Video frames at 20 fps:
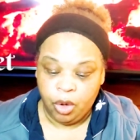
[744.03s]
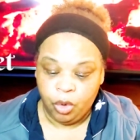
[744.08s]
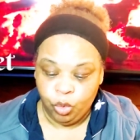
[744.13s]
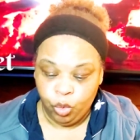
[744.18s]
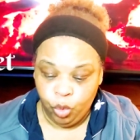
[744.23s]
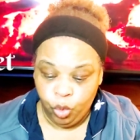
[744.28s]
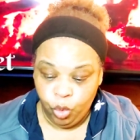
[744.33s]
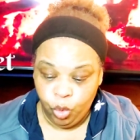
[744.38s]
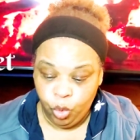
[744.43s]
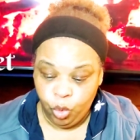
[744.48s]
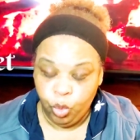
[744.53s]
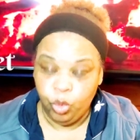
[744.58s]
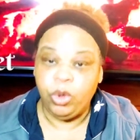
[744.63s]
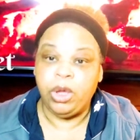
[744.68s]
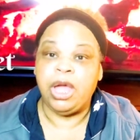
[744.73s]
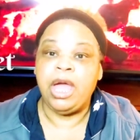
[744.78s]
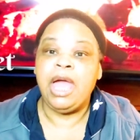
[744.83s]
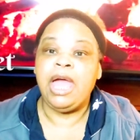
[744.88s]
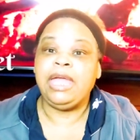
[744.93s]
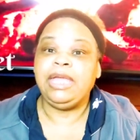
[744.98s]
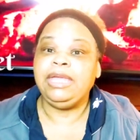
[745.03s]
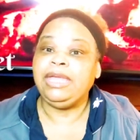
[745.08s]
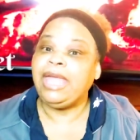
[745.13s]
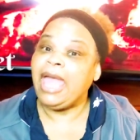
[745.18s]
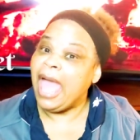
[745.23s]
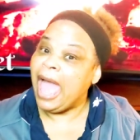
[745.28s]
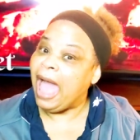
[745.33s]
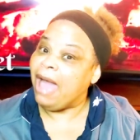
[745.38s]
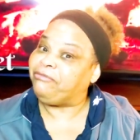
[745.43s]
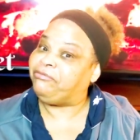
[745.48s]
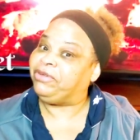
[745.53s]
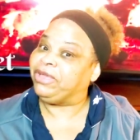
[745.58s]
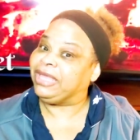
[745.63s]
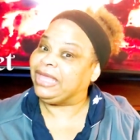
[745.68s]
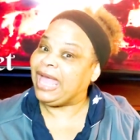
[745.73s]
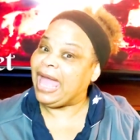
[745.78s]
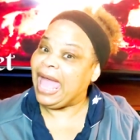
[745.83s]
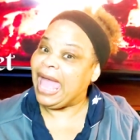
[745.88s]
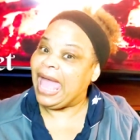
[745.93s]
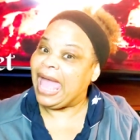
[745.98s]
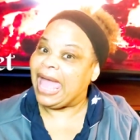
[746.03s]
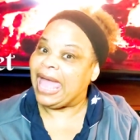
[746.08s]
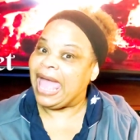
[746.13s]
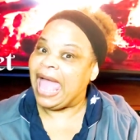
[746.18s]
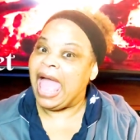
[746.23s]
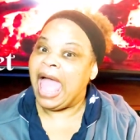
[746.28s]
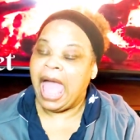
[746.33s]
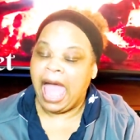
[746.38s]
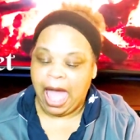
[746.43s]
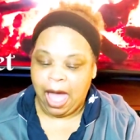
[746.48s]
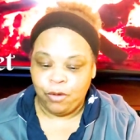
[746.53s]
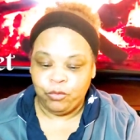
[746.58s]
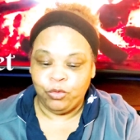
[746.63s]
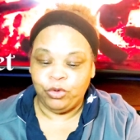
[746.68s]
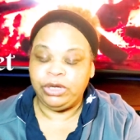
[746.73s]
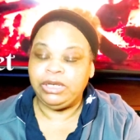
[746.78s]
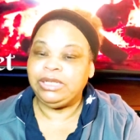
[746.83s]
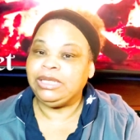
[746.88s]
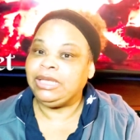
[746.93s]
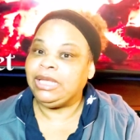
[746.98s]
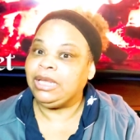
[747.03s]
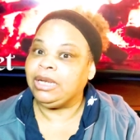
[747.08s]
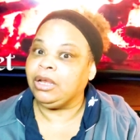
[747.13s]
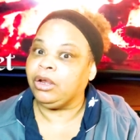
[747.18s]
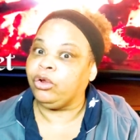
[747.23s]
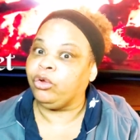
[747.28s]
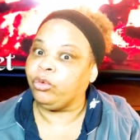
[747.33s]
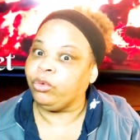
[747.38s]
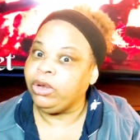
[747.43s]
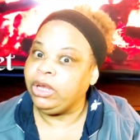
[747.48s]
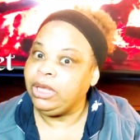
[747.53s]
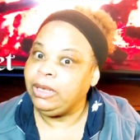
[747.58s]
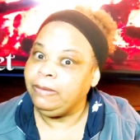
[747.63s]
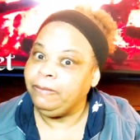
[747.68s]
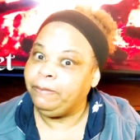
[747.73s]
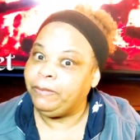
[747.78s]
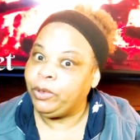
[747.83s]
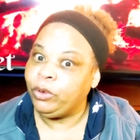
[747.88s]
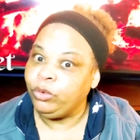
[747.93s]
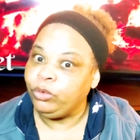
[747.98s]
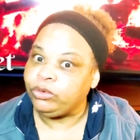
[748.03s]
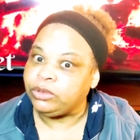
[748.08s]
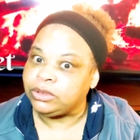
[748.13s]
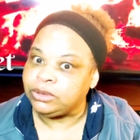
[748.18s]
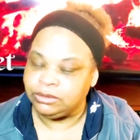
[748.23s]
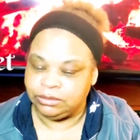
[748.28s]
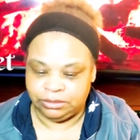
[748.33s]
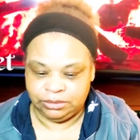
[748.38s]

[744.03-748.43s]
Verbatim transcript: Ooh, I forgot. I wanted to get a green boot.